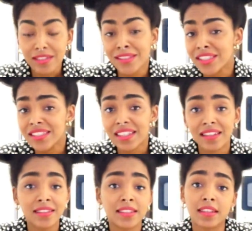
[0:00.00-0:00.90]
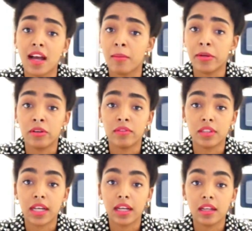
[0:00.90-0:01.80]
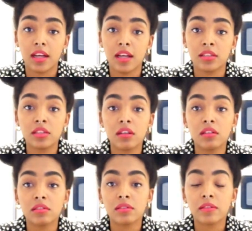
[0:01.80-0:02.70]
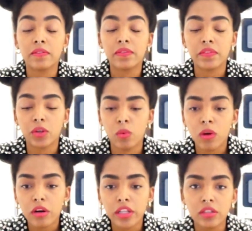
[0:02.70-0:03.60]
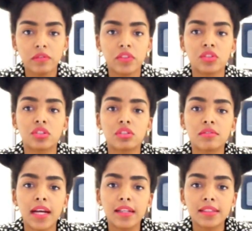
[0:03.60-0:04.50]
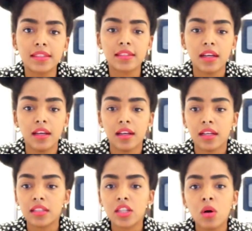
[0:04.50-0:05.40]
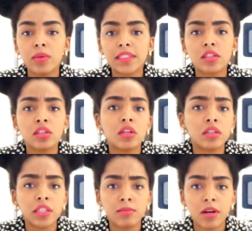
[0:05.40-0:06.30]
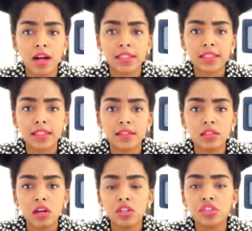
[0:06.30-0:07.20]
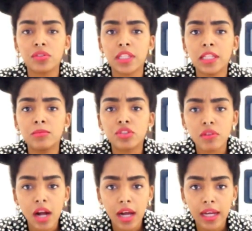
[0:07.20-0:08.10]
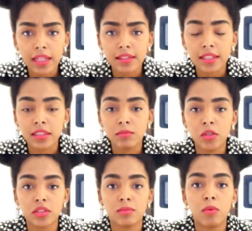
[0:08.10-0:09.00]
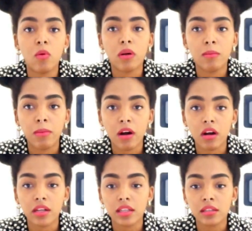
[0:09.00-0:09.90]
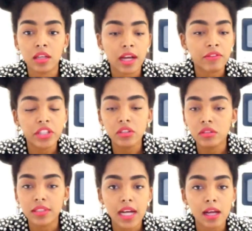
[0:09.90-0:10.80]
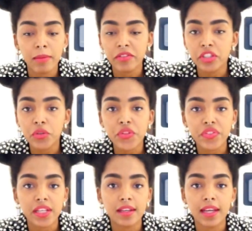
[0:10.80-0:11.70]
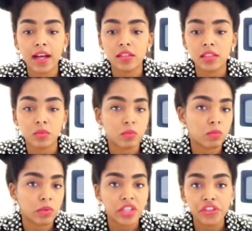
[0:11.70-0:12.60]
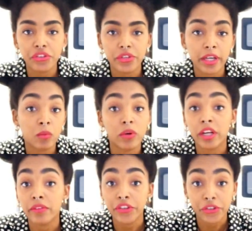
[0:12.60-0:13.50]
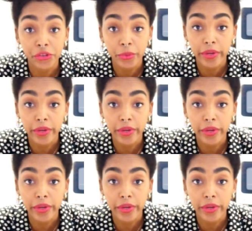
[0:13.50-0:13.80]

let's just say it doesn't happen overnight. And don't feel worried, don't feel stressed. It's always a learning process. As long as you keep trying, that's the most important part. Every little time, every little thing counts within your day, whatever you're doing.